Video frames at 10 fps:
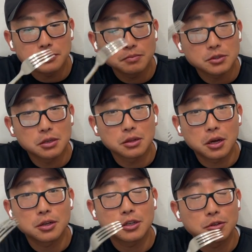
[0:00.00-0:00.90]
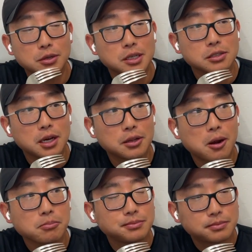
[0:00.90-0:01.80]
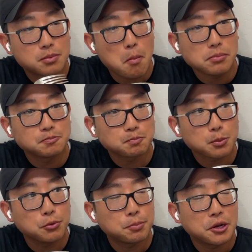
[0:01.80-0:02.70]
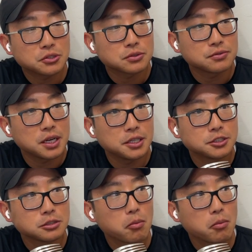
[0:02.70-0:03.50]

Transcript: there are a lot of good creators out there with personal finance.